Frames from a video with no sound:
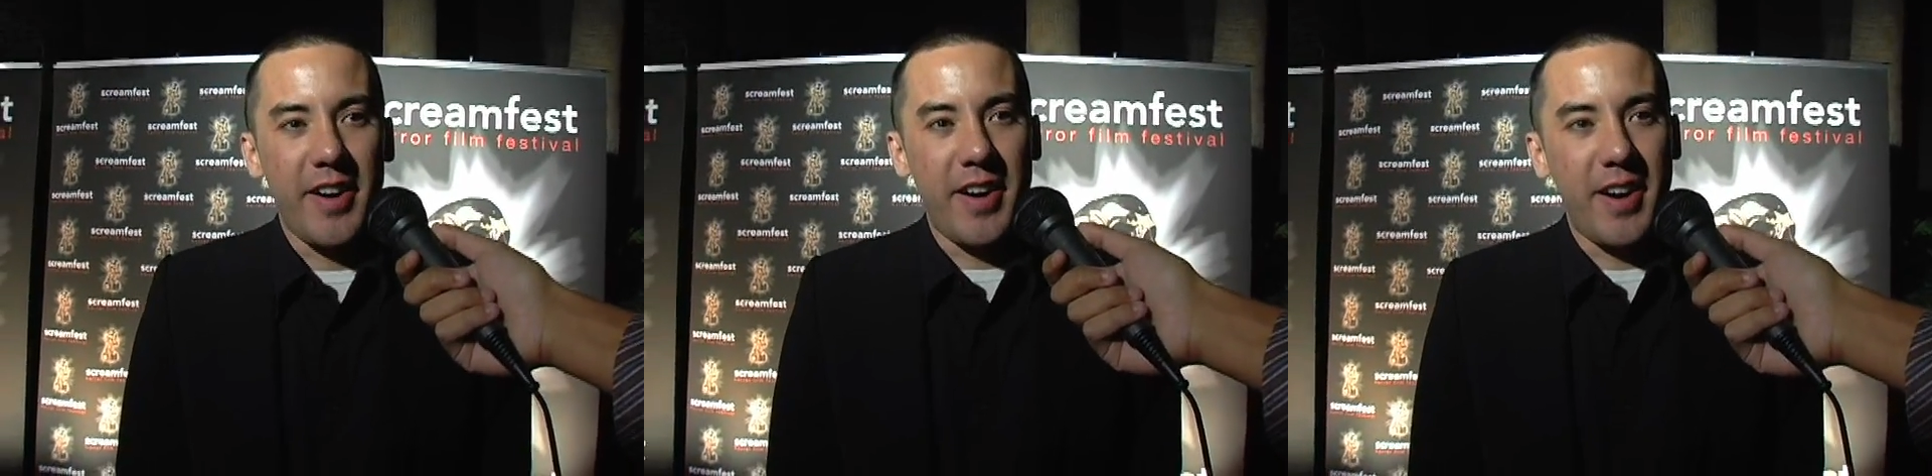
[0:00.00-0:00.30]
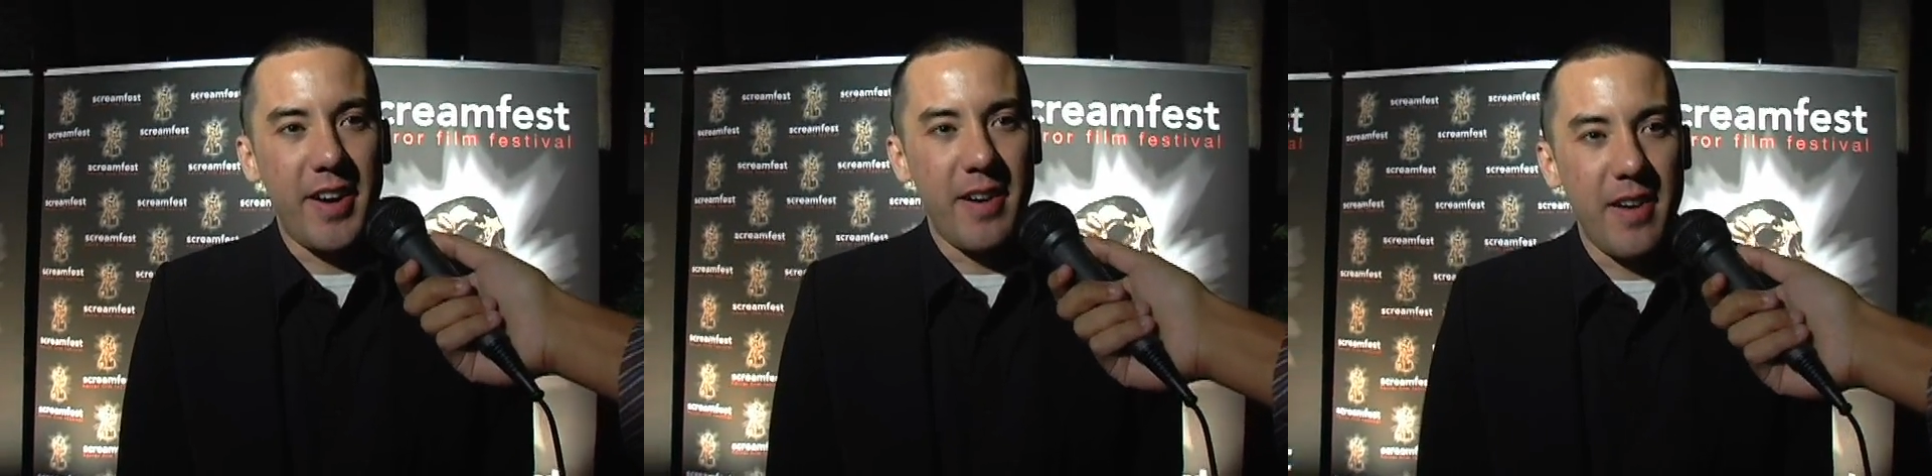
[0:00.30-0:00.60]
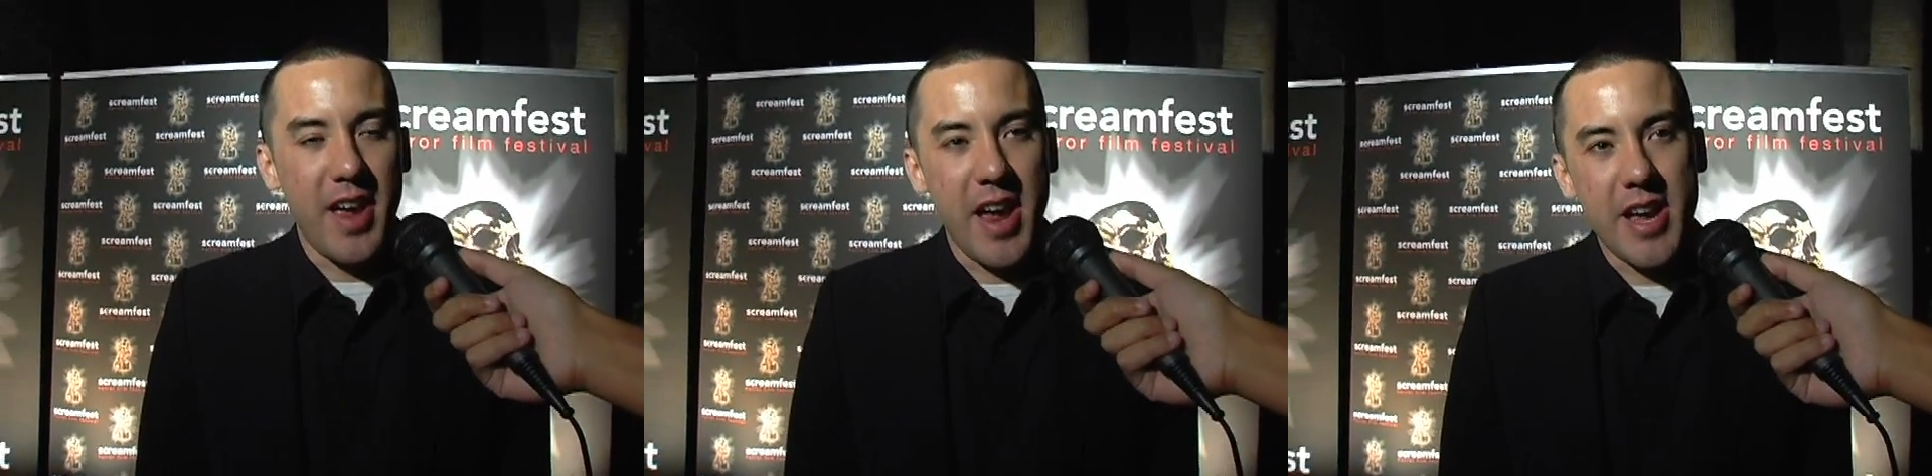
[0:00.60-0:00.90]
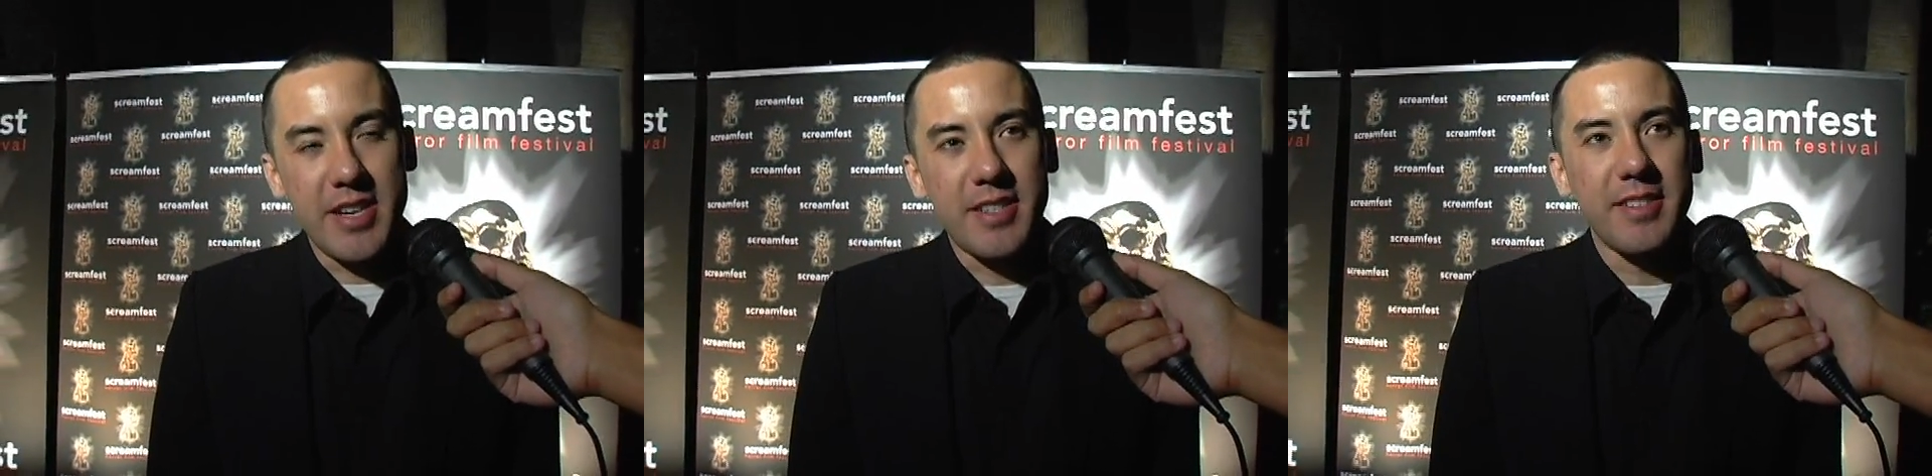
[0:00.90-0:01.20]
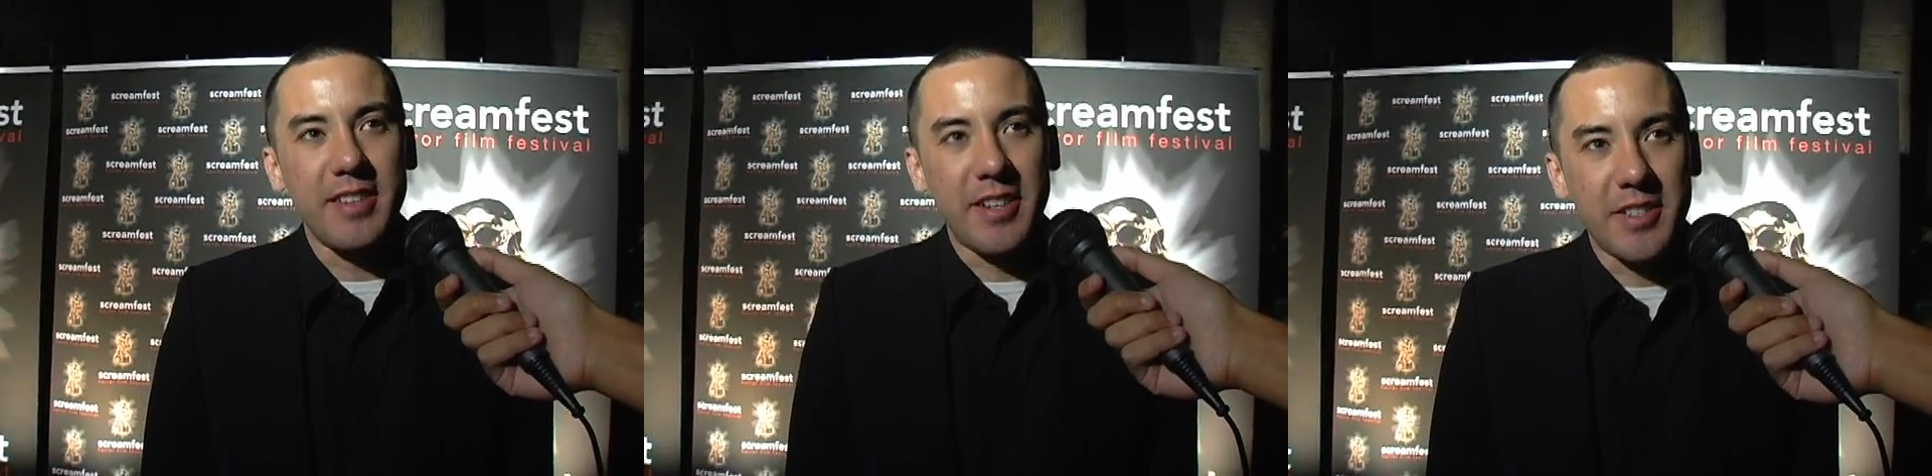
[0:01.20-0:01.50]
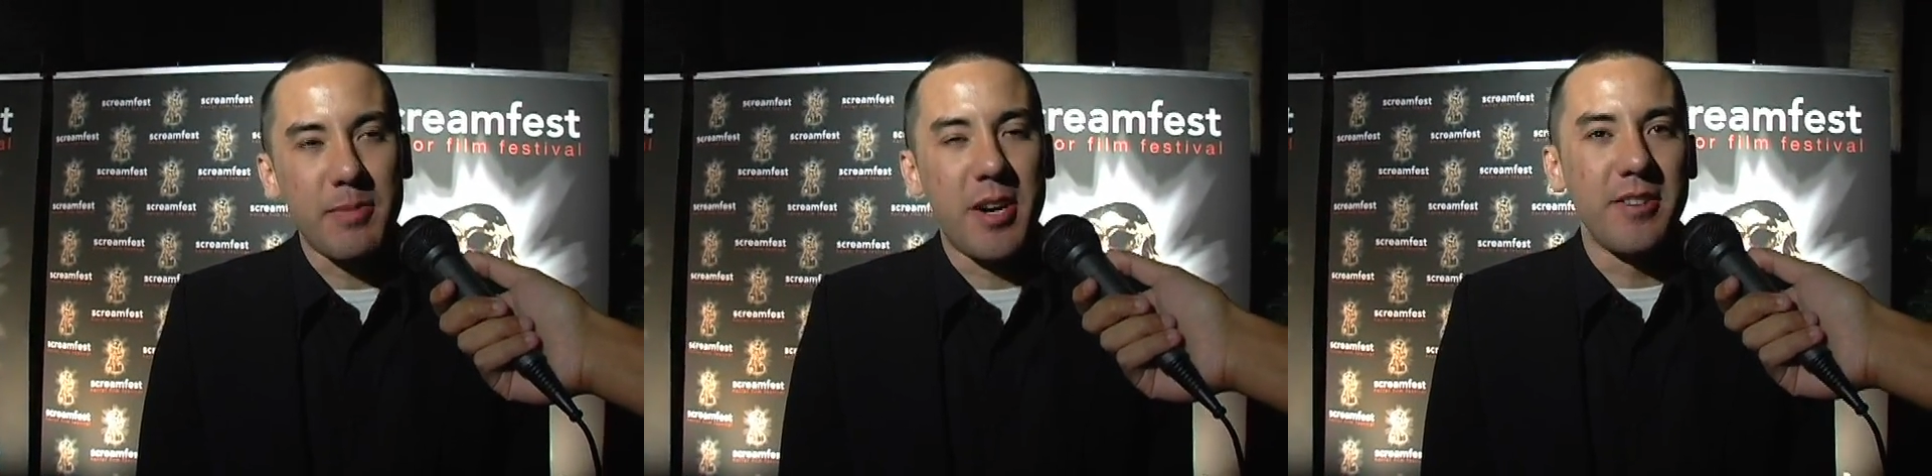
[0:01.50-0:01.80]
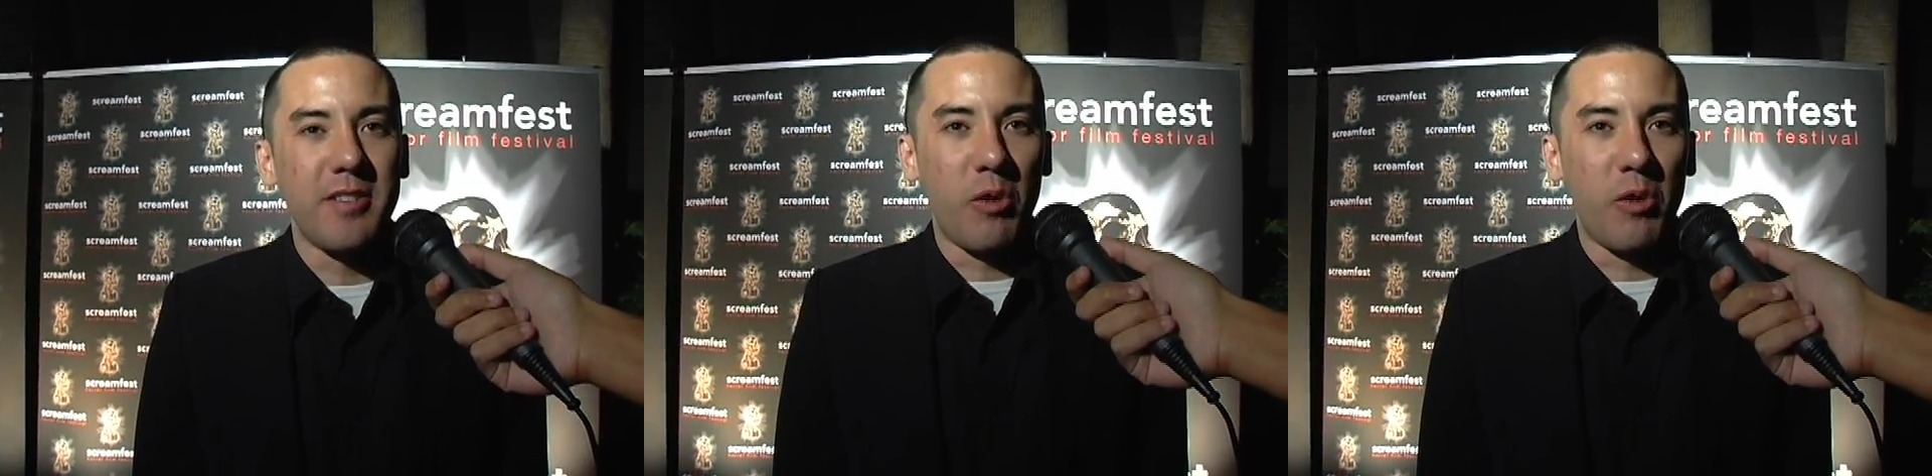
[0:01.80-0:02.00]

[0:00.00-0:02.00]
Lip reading: And, you know, it's about